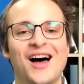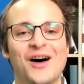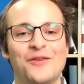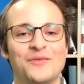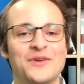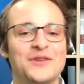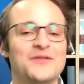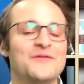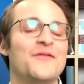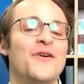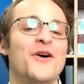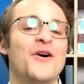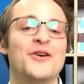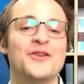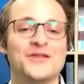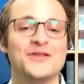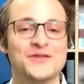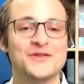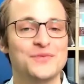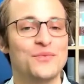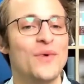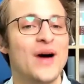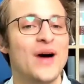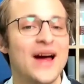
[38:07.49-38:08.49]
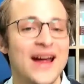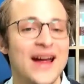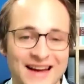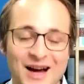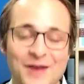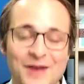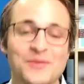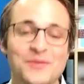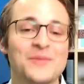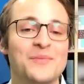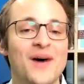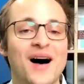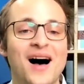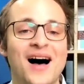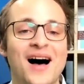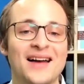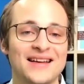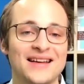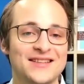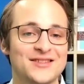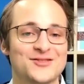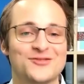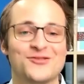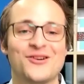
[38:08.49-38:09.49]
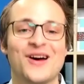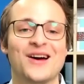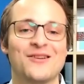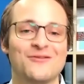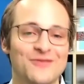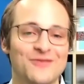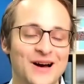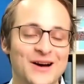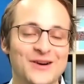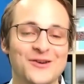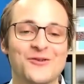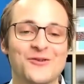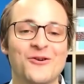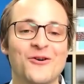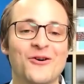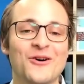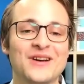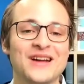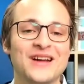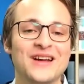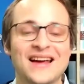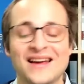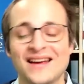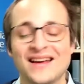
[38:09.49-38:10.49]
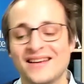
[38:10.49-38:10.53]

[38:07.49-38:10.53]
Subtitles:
with voters weighing up a party's track record,